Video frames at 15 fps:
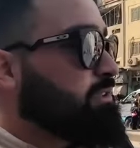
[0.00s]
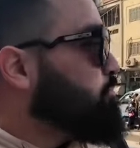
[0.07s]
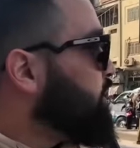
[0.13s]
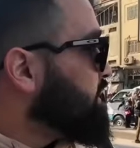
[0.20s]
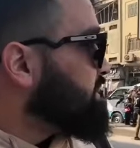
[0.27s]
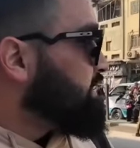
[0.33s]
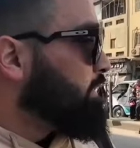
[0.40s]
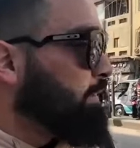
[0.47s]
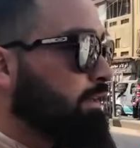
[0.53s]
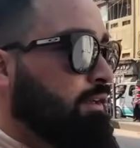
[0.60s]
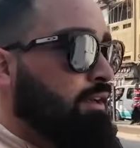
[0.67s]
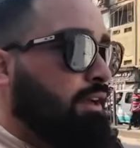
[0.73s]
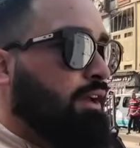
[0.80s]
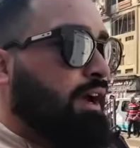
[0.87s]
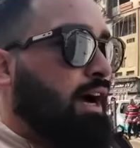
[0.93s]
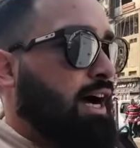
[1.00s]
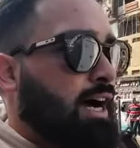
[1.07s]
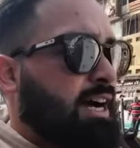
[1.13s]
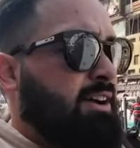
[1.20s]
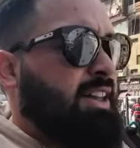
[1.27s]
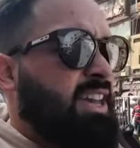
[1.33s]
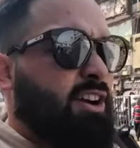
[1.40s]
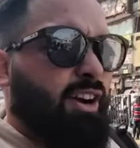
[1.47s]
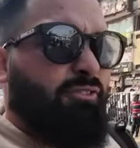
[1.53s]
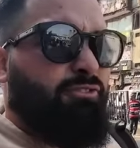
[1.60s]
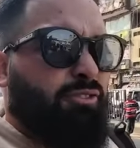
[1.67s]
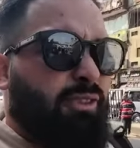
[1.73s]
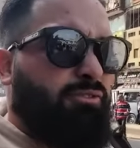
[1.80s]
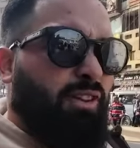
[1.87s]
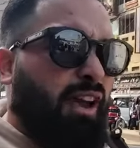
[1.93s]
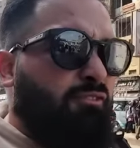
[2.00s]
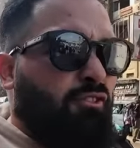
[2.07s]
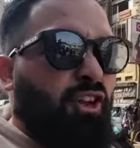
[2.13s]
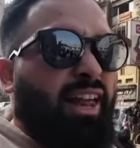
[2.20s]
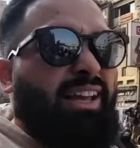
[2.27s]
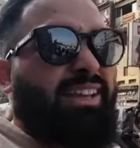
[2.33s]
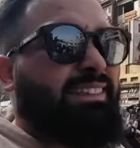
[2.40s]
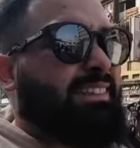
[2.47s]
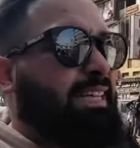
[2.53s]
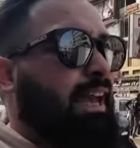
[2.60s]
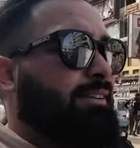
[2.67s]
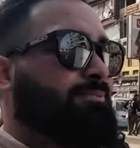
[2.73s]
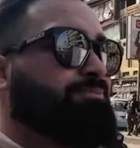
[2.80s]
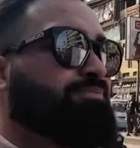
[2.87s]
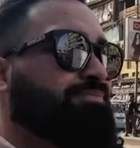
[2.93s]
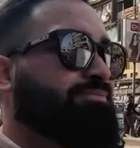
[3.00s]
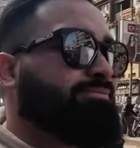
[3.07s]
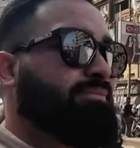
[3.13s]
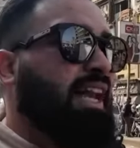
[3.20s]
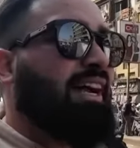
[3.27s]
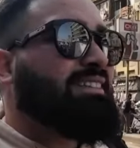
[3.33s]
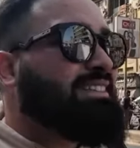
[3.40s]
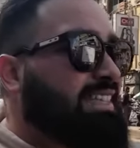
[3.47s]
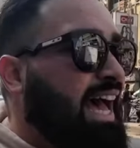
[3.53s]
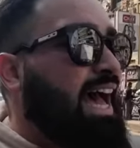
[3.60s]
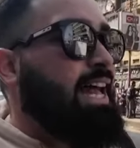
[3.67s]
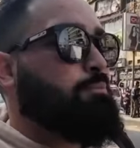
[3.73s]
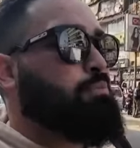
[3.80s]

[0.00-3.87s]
But here, I feel like it's a tad